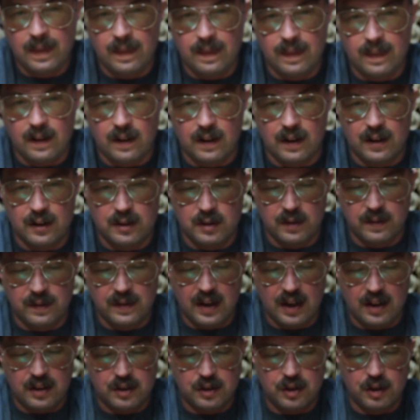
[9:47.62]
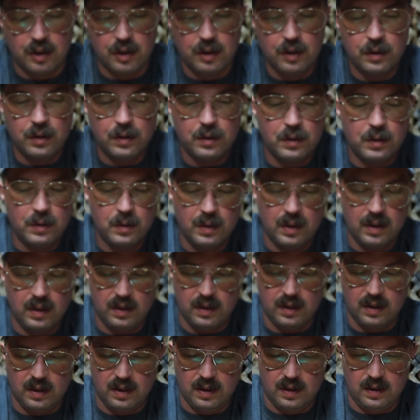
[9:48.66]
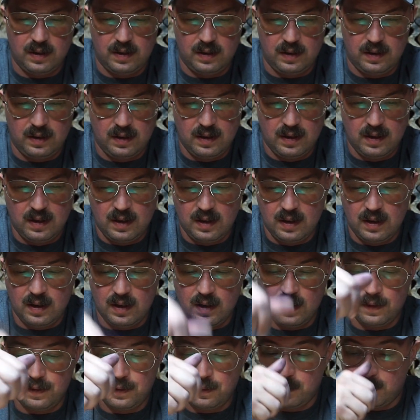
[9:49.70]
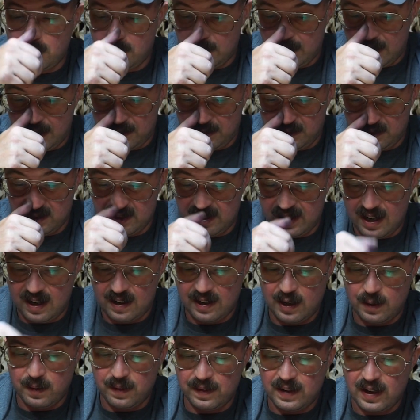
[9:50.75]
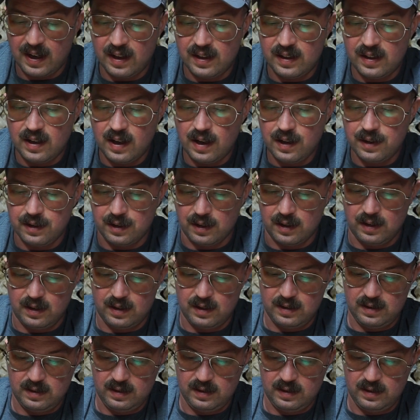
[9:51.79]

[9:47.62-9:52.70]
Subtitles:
All right, so we've got 2 of 3 rifles down. Now we've got another